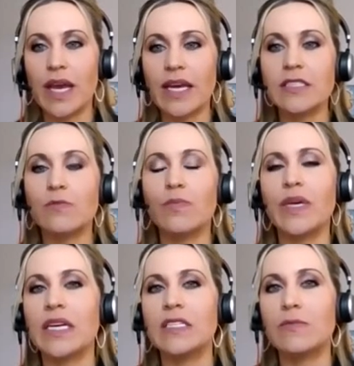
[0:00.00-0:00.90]
dates,
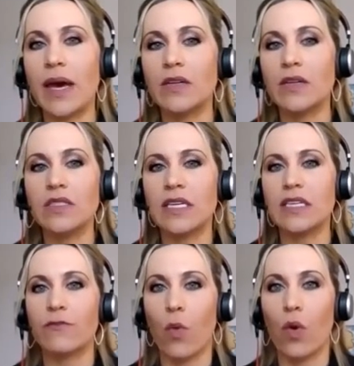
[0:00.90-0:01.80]
because
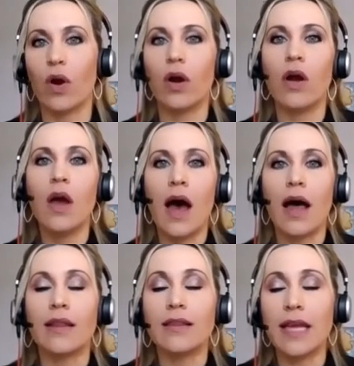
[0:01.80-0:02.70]
penalties for
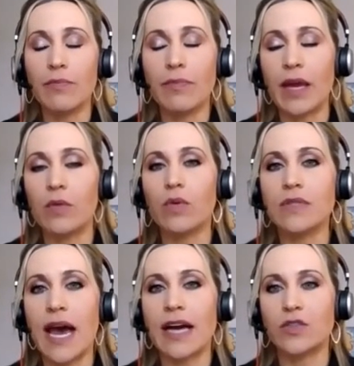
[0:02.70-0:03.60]
late payroll
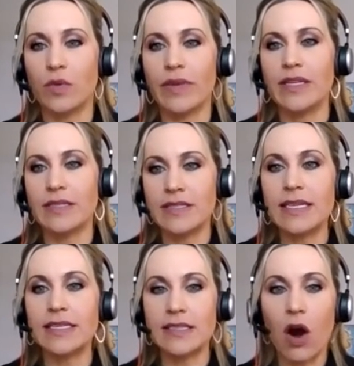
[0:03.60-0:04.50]
tax
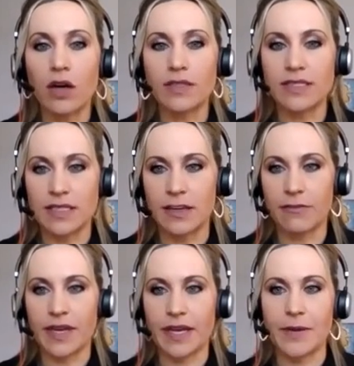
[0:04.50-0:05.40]
remittance are
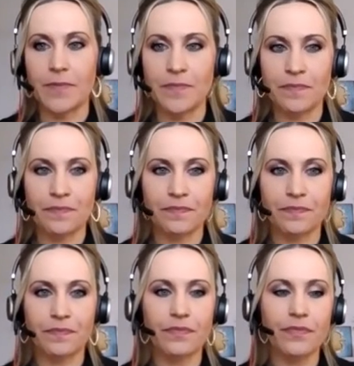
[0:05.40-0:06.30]
significant.
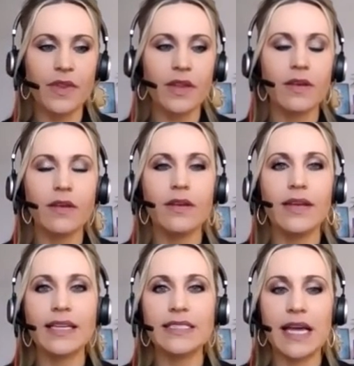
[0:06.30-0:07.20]

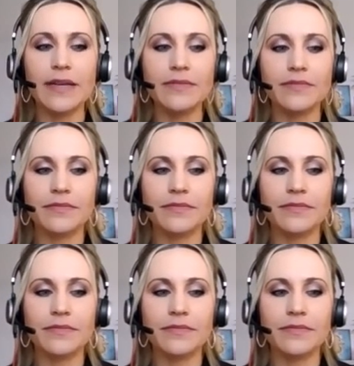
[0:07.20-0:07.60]
Next slide.